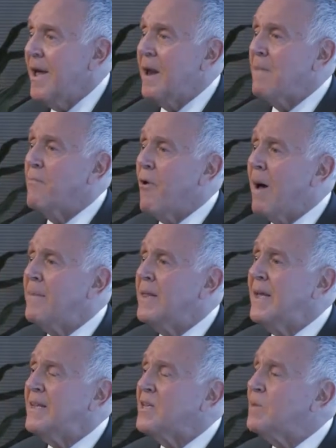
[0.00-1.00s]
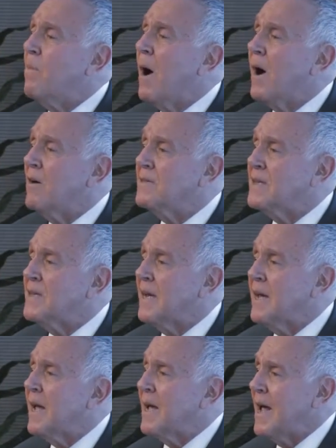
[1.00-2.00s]
and probably inspired to
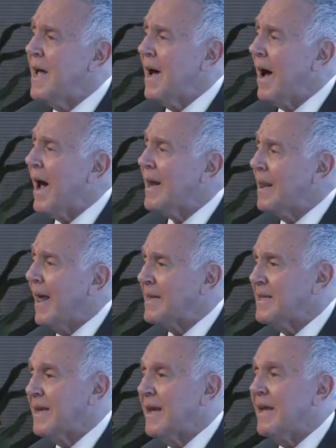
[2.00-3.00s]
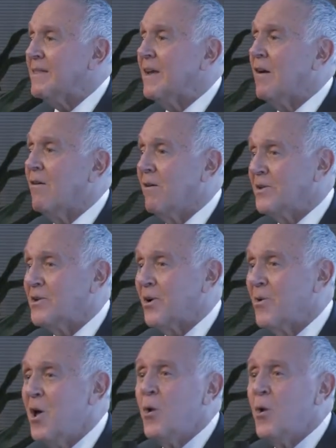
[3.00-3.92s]
say, hey, I'd like to get there also.